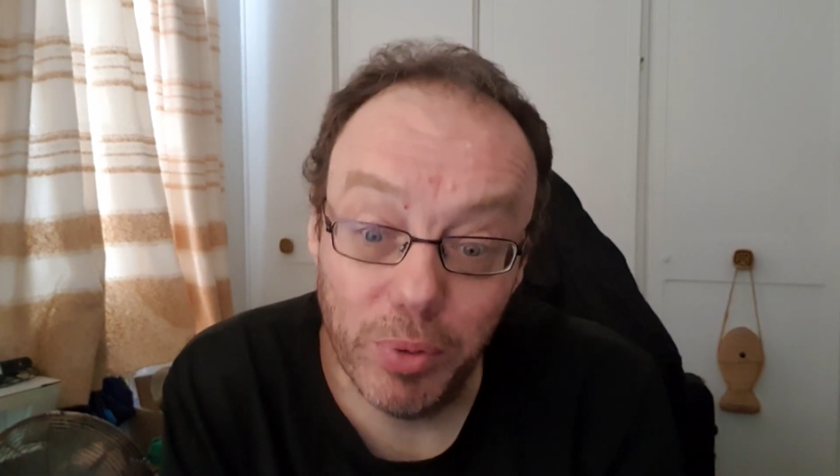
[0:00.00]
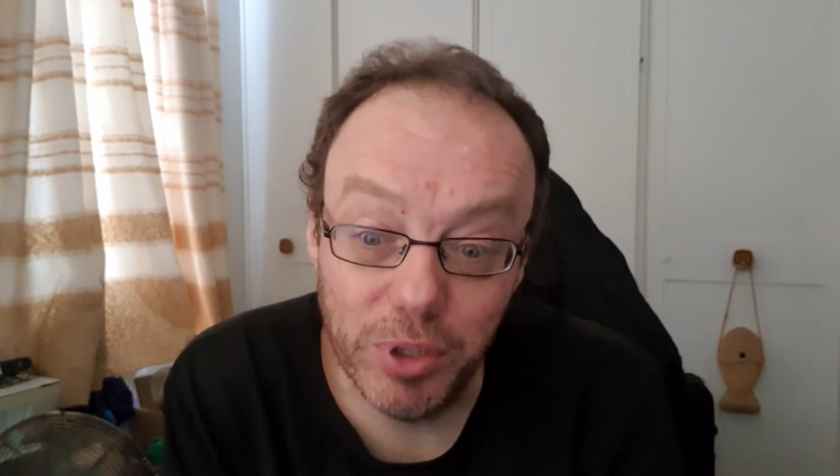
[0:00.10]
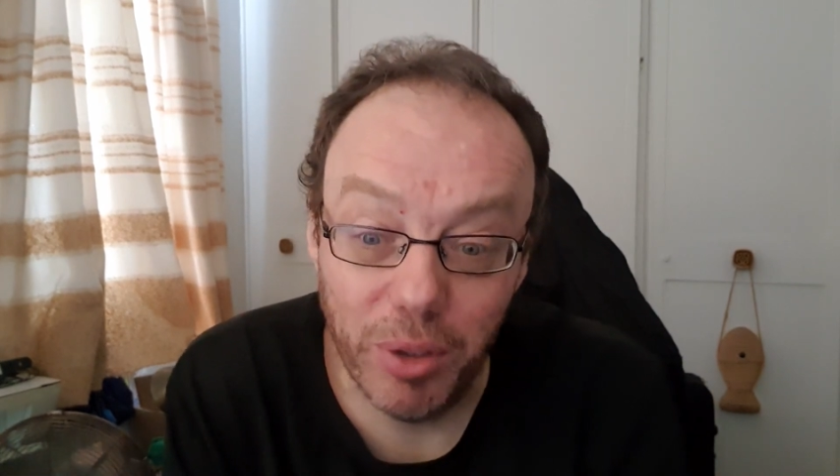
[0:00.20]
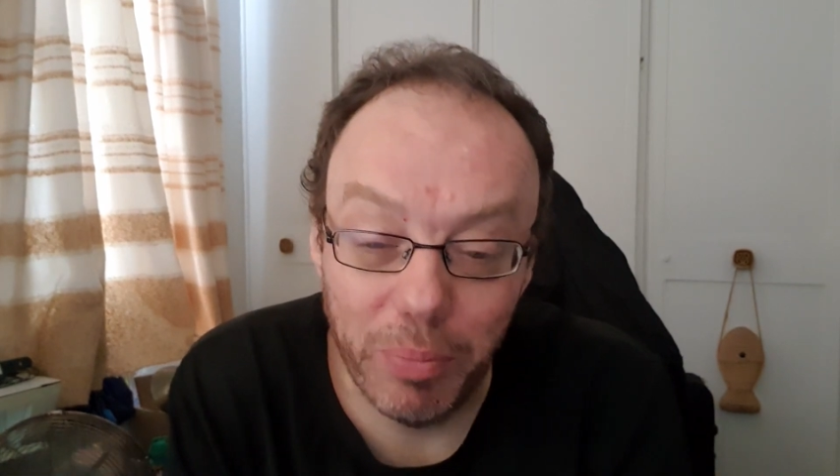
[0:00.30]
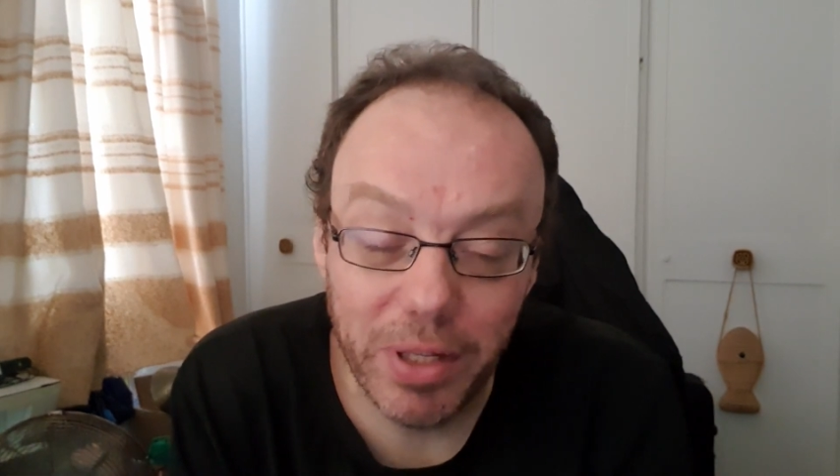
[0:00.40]

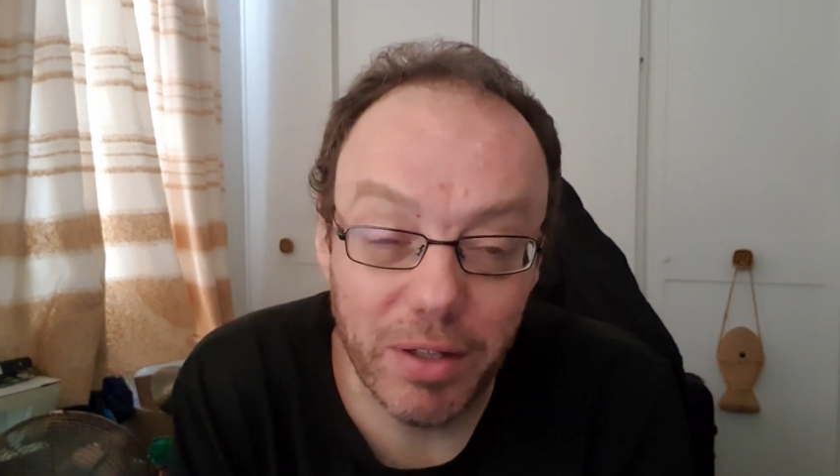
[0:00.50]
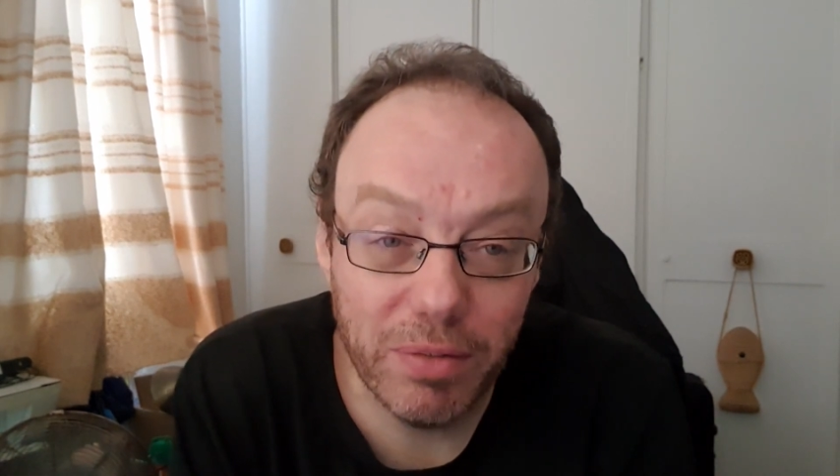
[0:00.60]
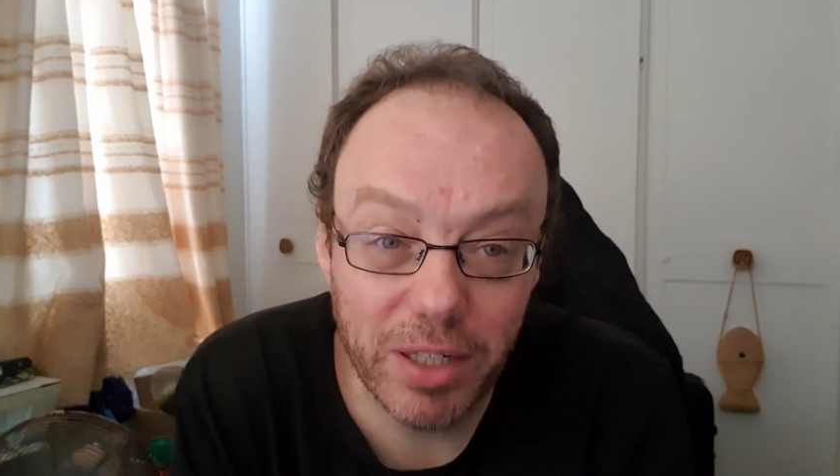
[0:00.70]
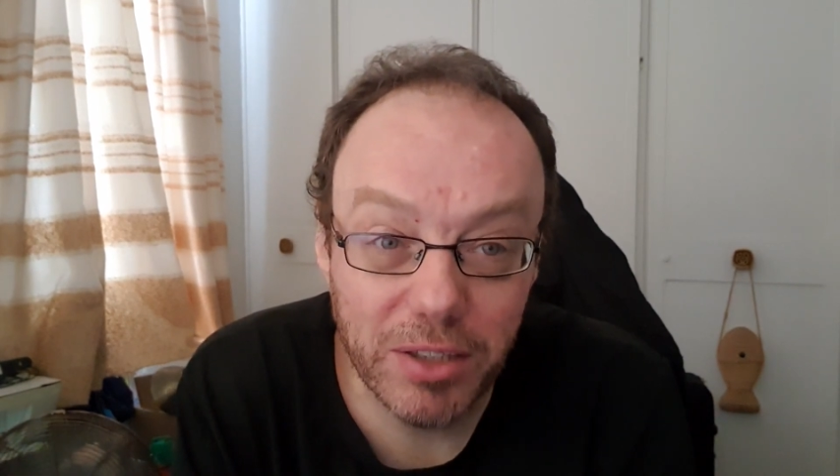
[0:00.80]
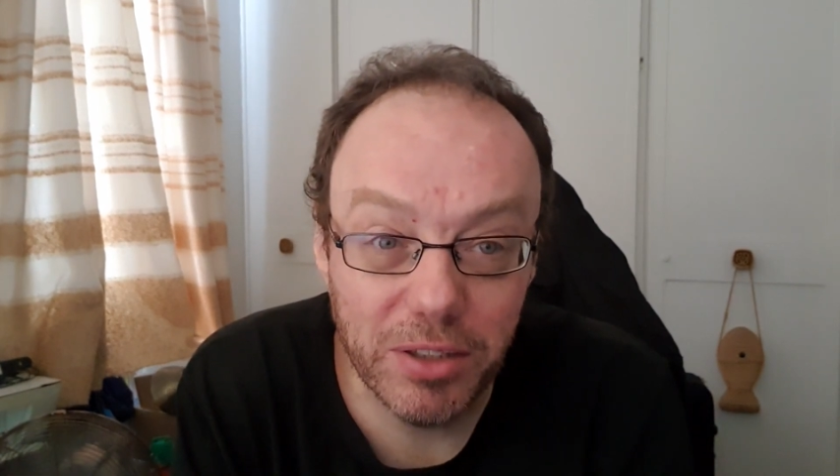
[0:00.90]
stop being a
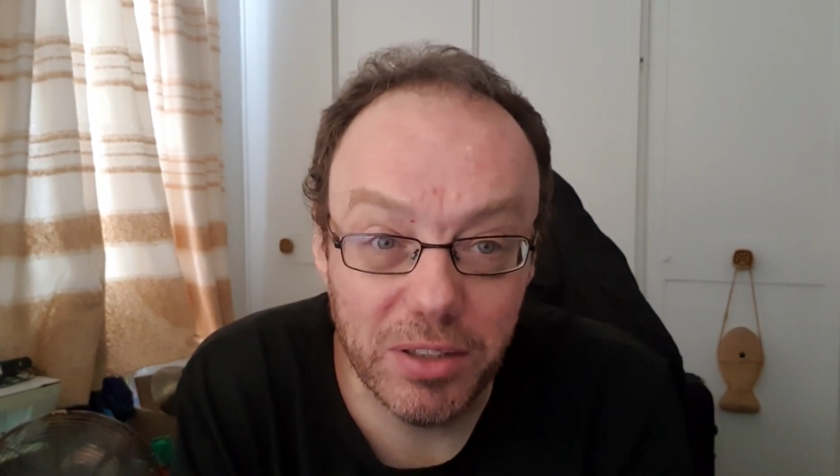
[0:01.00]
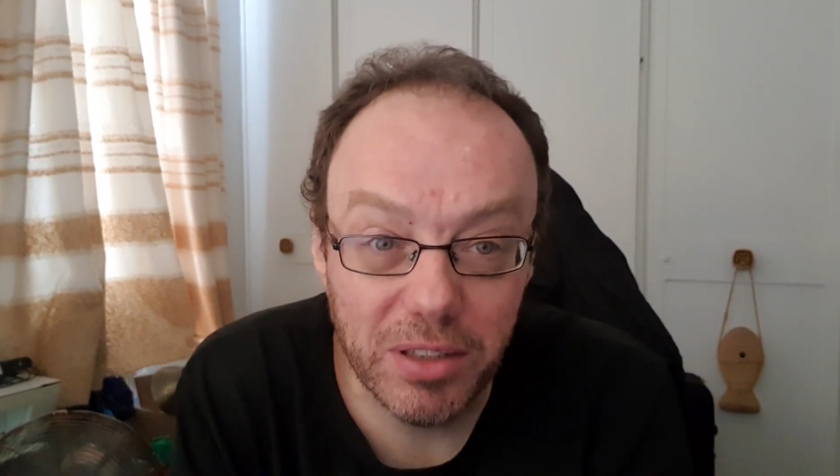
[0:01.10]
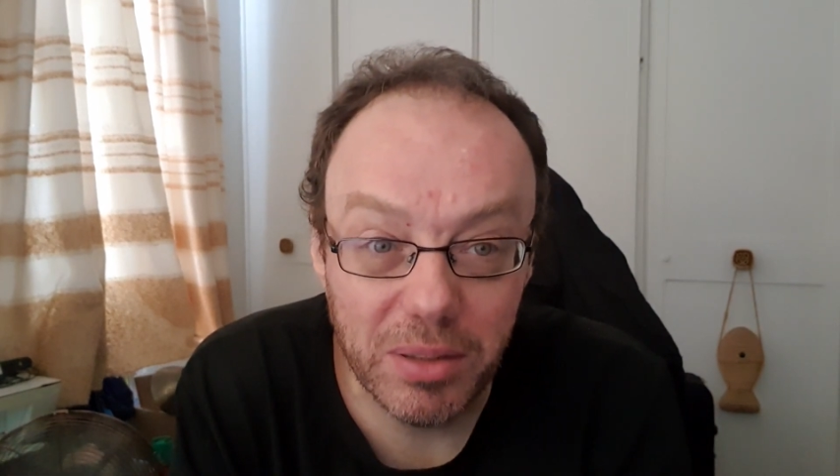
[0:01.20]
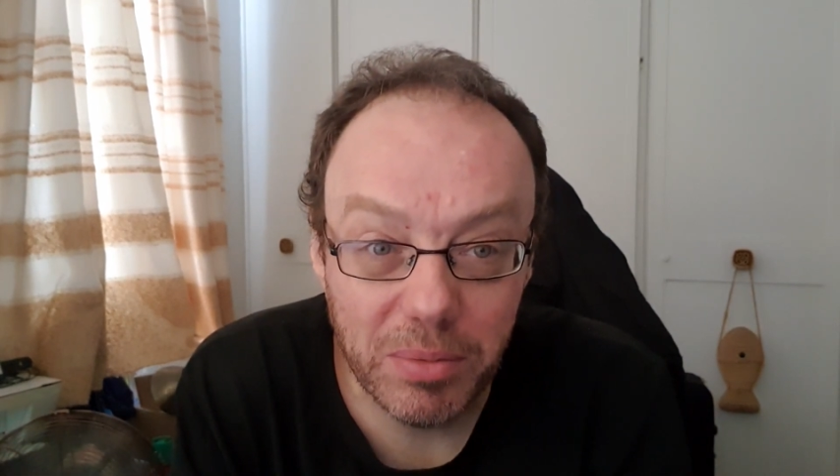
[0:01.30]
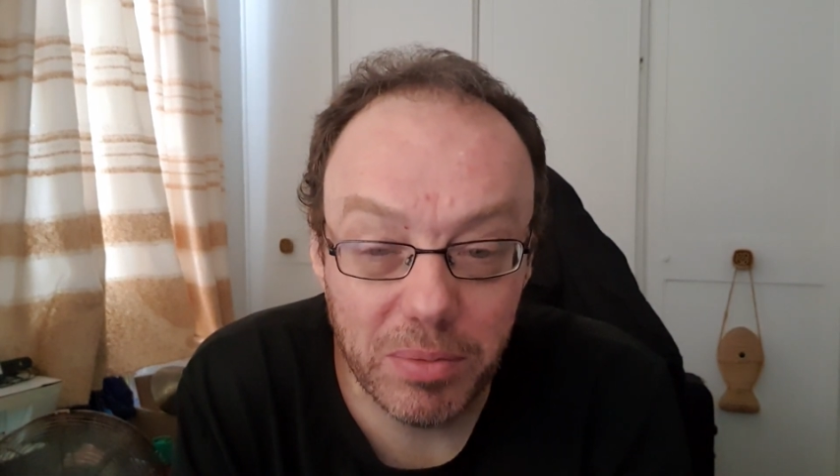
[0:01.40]
flat earther,